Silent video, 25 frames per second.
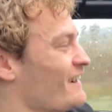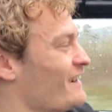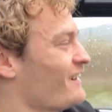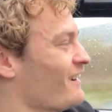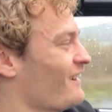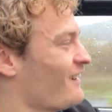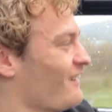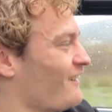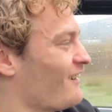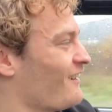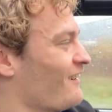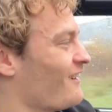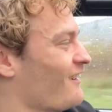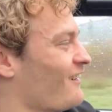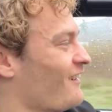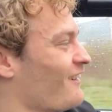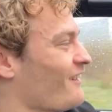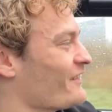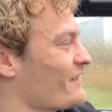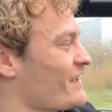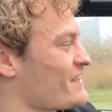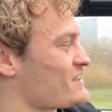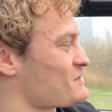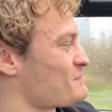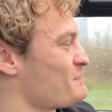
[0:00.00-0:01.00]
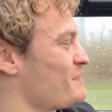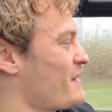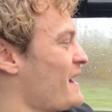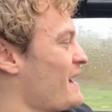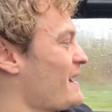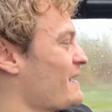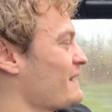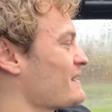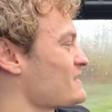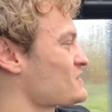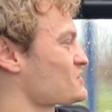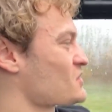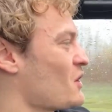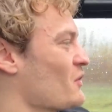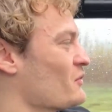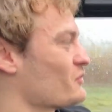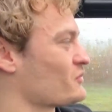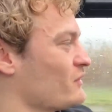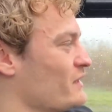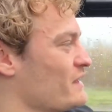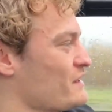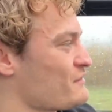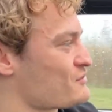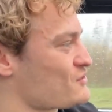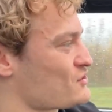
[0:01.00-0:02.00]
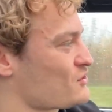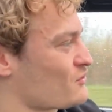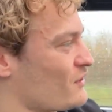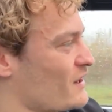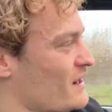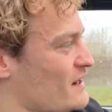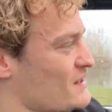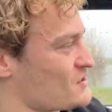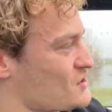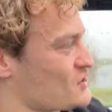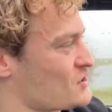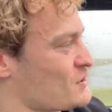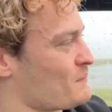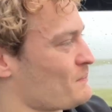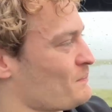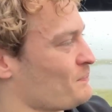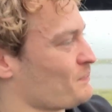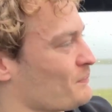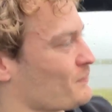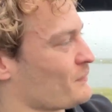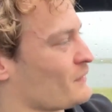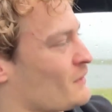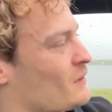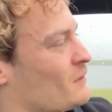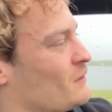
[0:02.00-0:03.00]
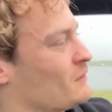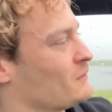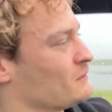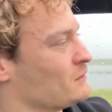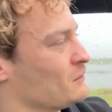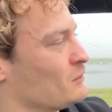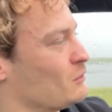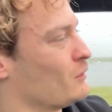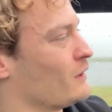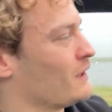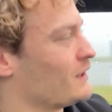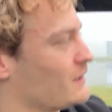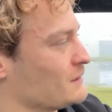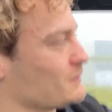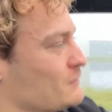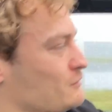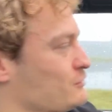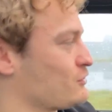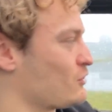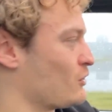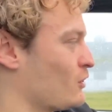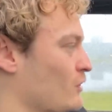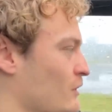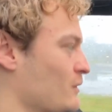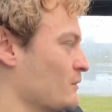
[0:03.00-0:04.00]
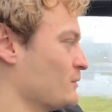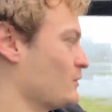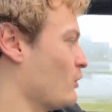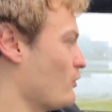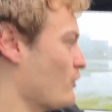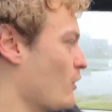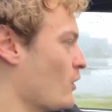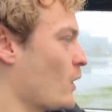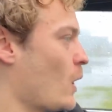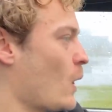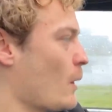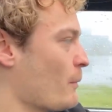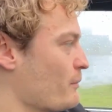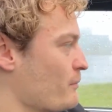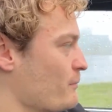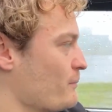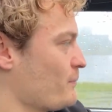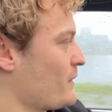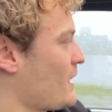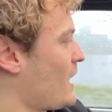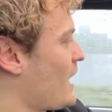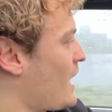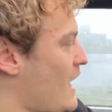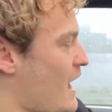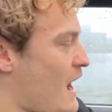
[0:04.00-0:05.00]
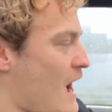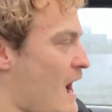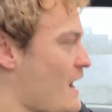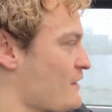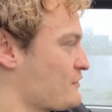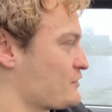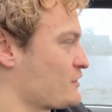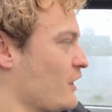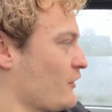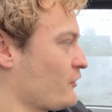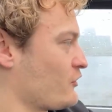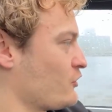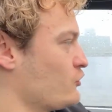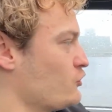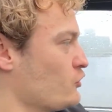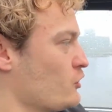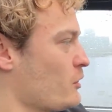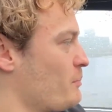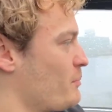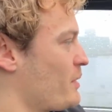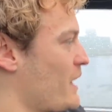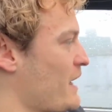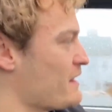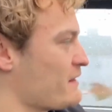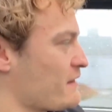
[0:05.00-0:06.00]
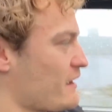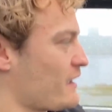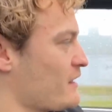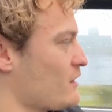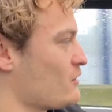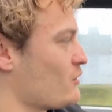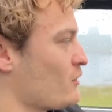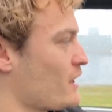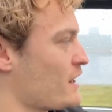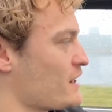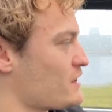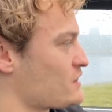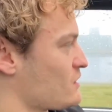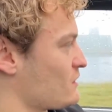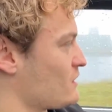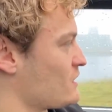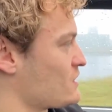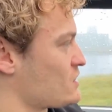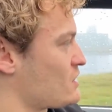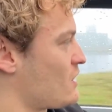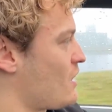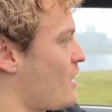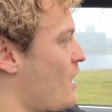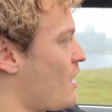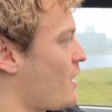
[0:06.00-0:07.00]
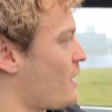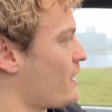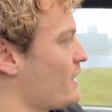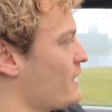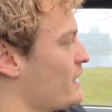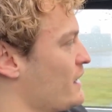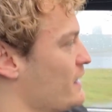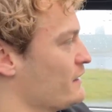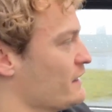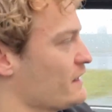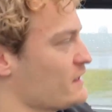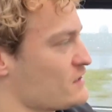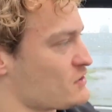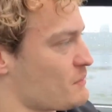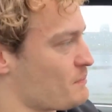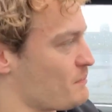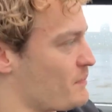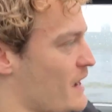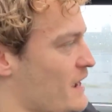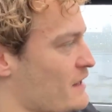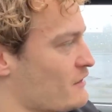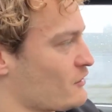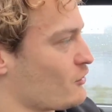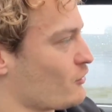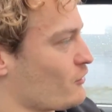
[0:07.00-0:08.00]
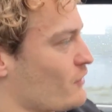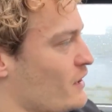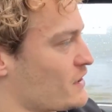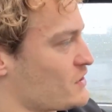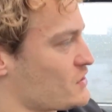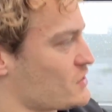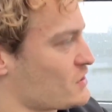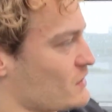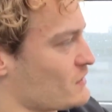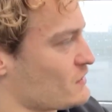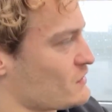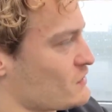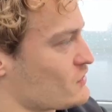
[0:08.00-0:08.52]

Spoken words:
Oh, that's bad. That's going to leave a scratch. Well, of course. I've got to do the paint anyways on this car. It needs a paint correction.